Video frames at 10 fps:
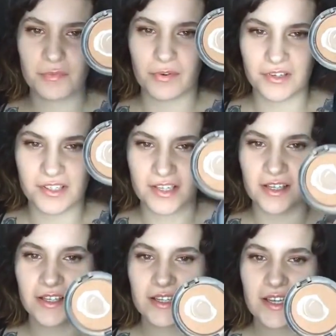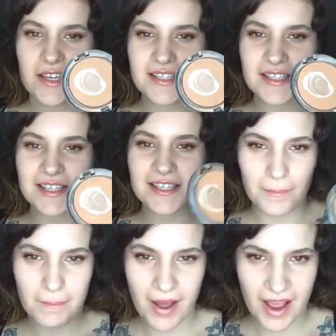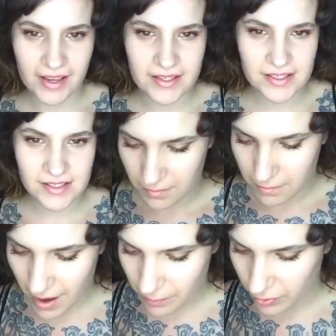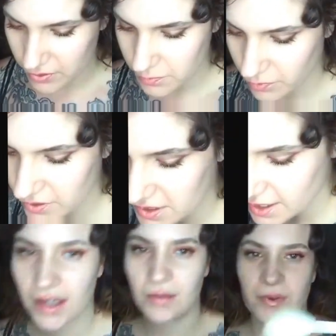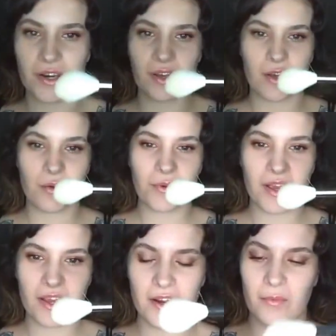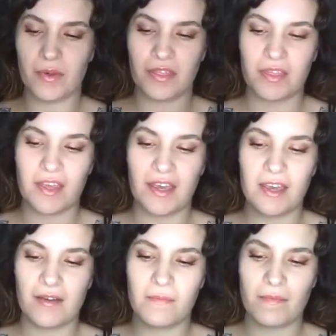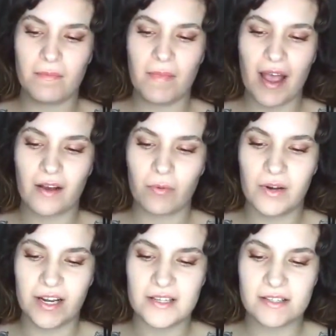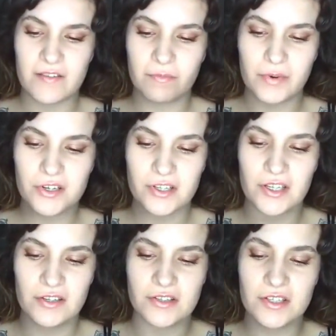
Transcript: bronzer. So this is MAC's Matte Bronze Bronzer. I'm going to go in with the MAC 187 brush that I used